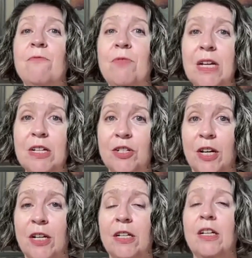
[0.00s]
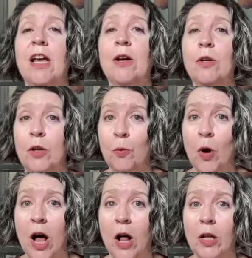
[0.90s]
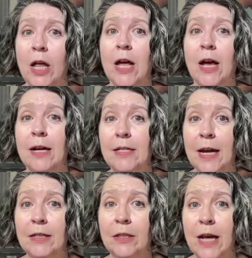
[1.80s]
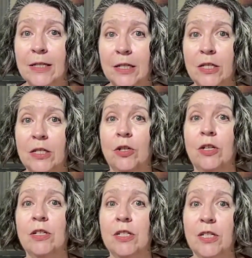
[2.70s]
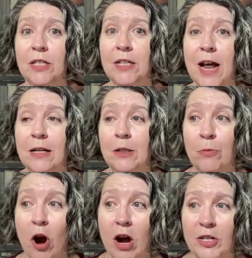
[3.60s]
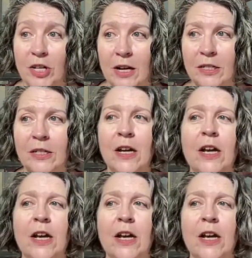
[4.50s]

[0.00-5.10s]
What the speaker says: finish it well and take the lessons learned to the next project.